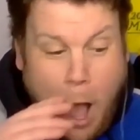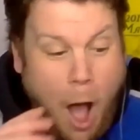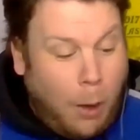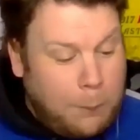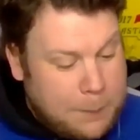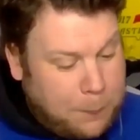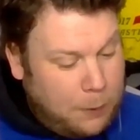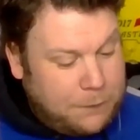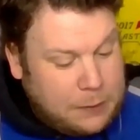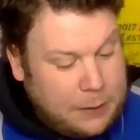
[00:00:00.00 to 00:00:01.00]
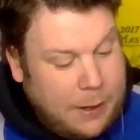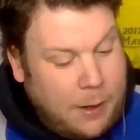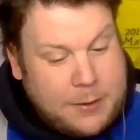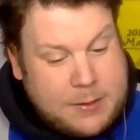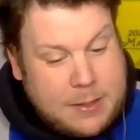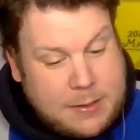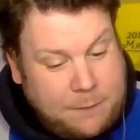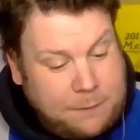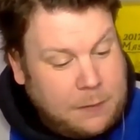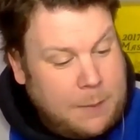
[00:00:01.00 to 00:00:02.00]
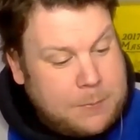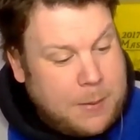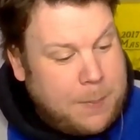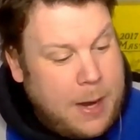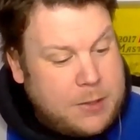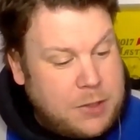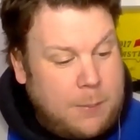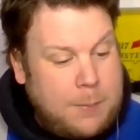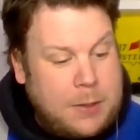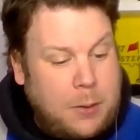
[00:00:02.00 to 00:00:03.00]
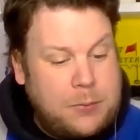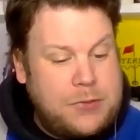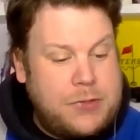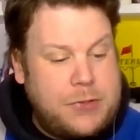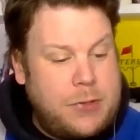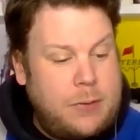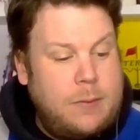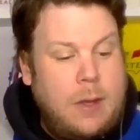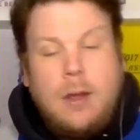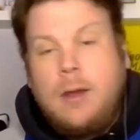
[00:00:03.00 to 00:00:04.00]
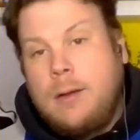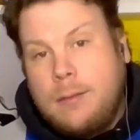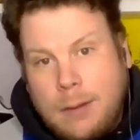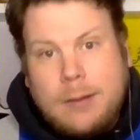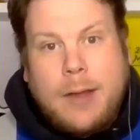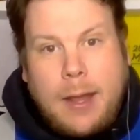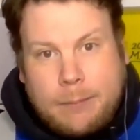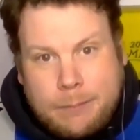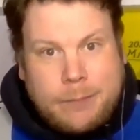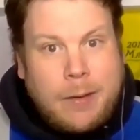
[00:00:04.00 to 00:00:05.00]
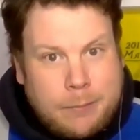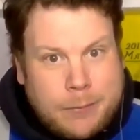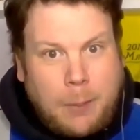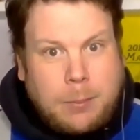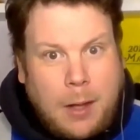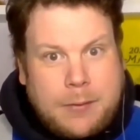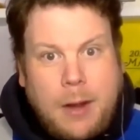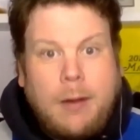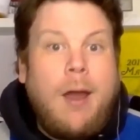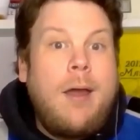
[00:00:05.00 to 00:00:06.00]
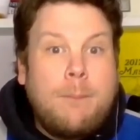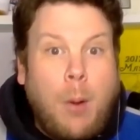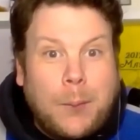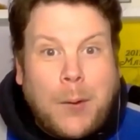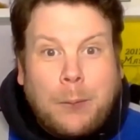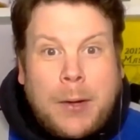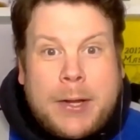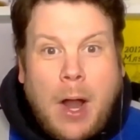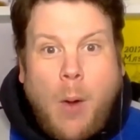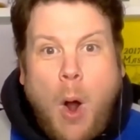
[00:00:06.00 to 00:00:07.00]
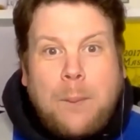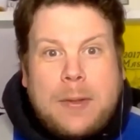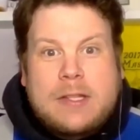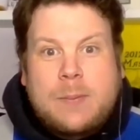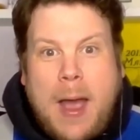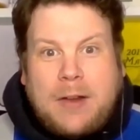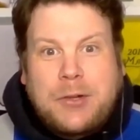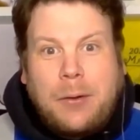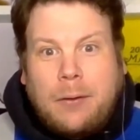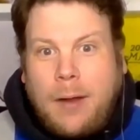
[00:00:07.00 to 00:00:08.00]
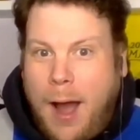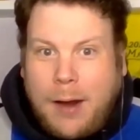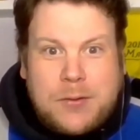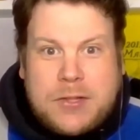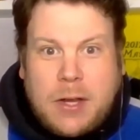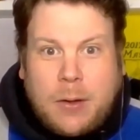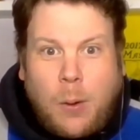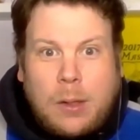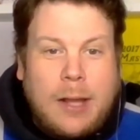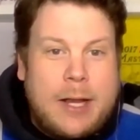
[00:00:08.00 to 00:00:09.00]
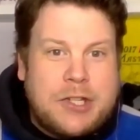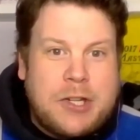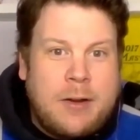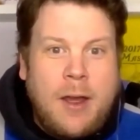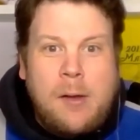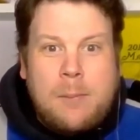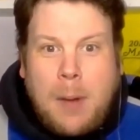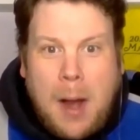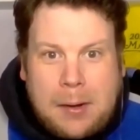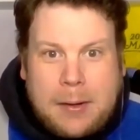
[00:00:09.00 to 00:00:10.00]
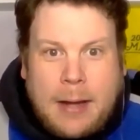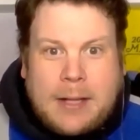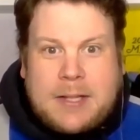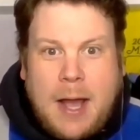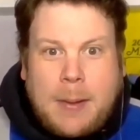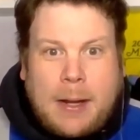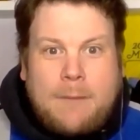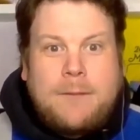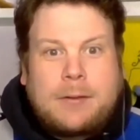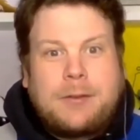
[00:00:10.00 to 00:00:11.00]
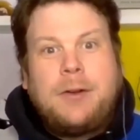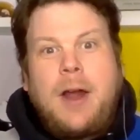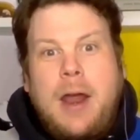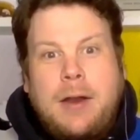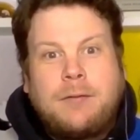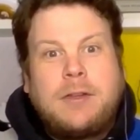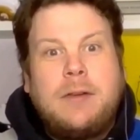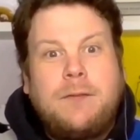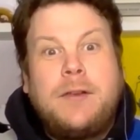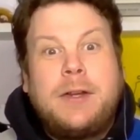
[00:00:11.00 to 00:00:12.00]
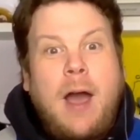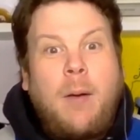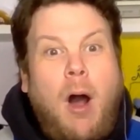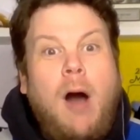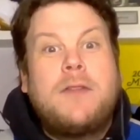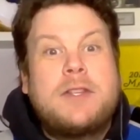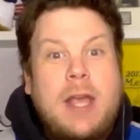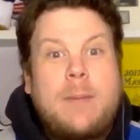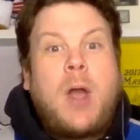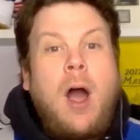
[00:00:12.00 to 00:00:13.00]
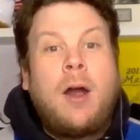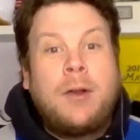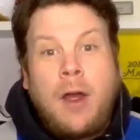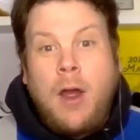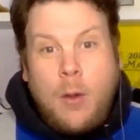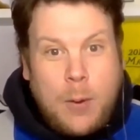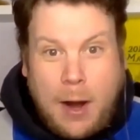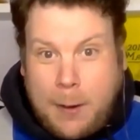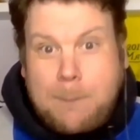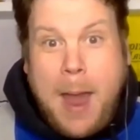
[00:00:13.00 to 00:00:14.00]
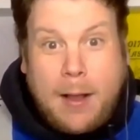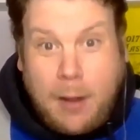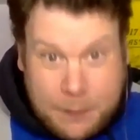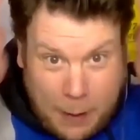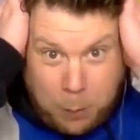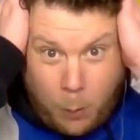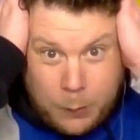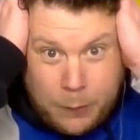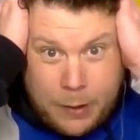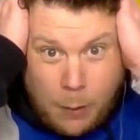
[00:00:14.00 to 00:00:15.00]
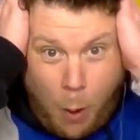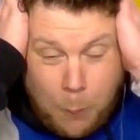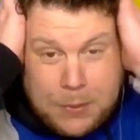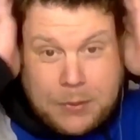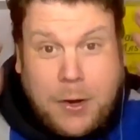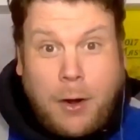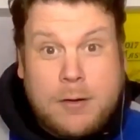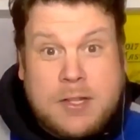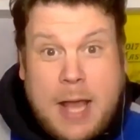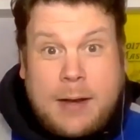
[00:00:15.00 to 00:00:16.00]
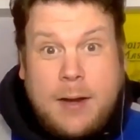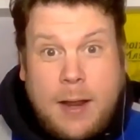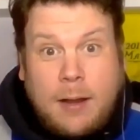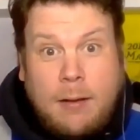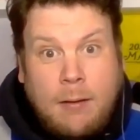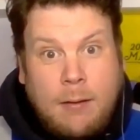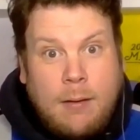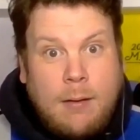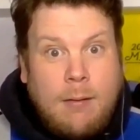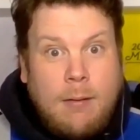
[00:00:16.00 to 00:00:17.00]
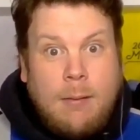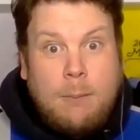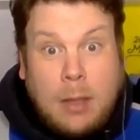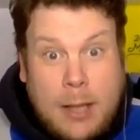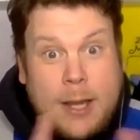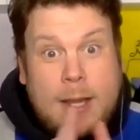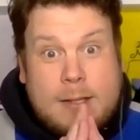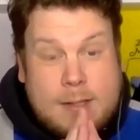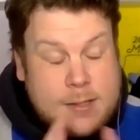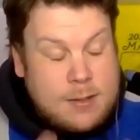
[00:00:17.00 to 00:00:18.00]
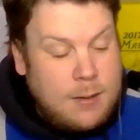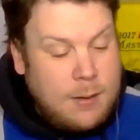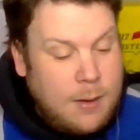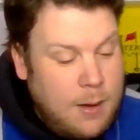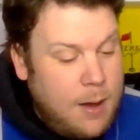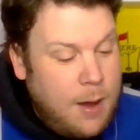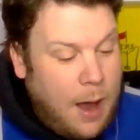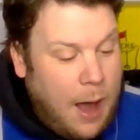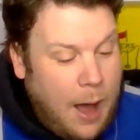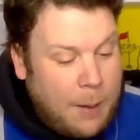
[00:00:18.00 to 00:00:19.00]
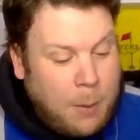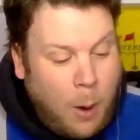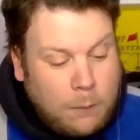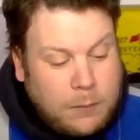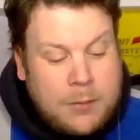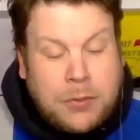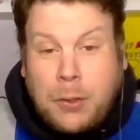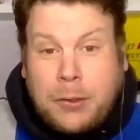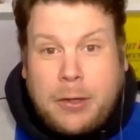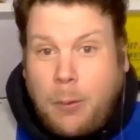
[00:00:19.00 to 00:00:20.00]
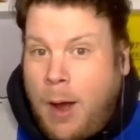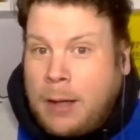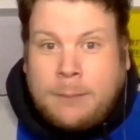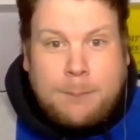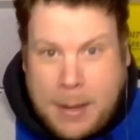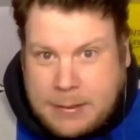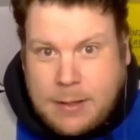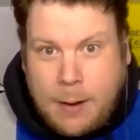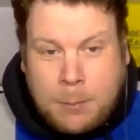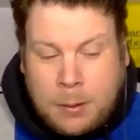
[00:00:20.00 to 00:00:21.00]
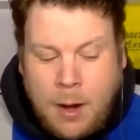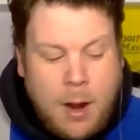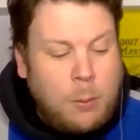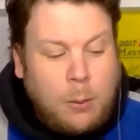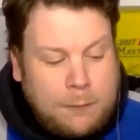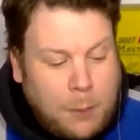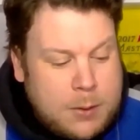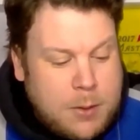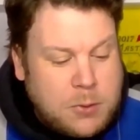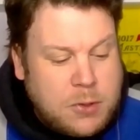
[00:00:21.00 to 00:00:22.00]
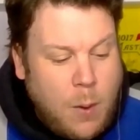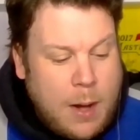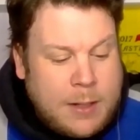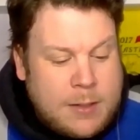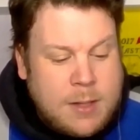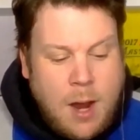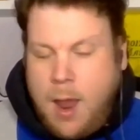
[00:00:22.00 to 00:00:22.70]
I'll be perfectly honest as I flip the page on my notes. okay, top line there. Puerto Rico Open special. I don't see a correlation, but anytime I got Viktor and T- Finau on the same card, we got to bank on that Puerto Rico Open curse ending. Please. Um, Hovland 30 to 1, best number. We'll avoid those 20s.